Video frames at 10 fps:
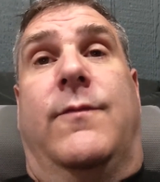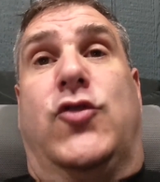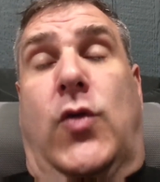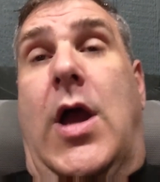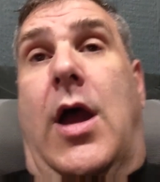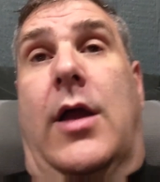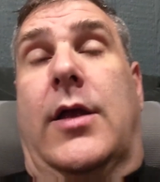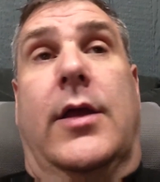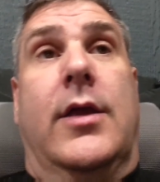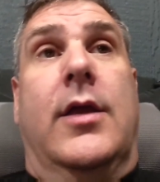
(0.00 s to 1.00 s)

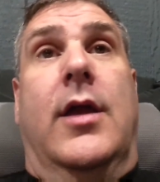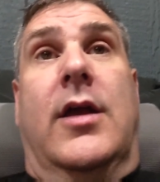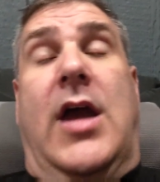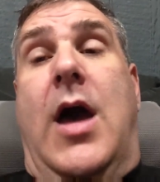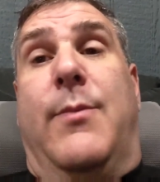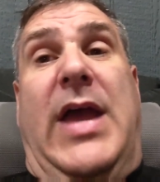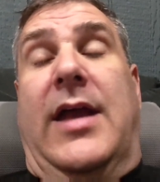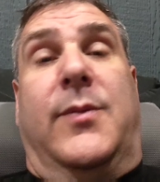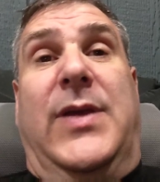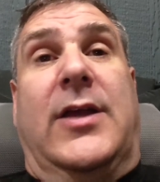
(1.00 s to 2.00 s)
truck,
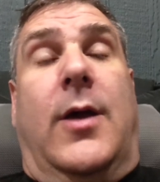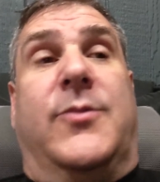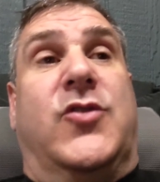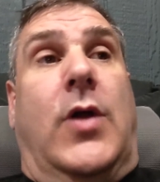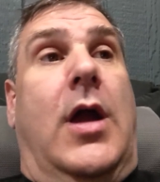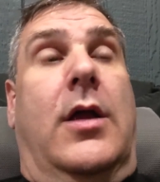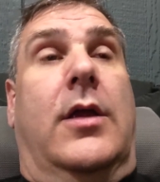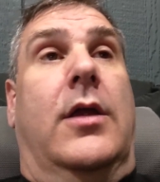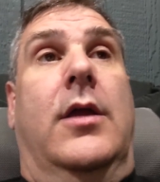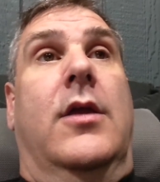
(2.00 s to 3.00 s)
compact pickup truck.